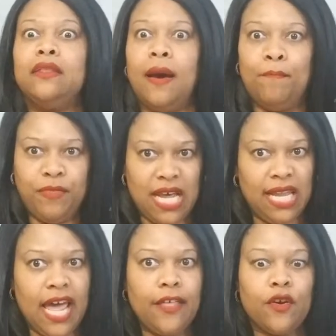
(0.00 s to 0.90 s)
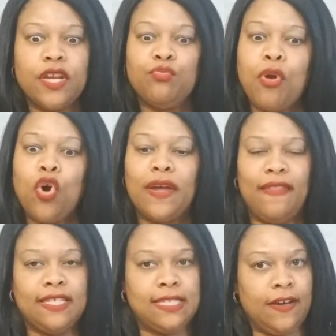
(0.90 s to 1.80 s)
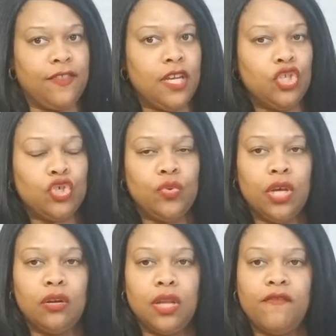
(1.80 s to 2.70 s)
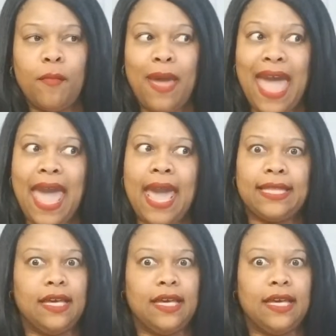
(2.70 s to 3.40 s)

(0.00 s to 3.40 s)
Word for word: The, the leather is broken. They stuffed it in too little of a bag.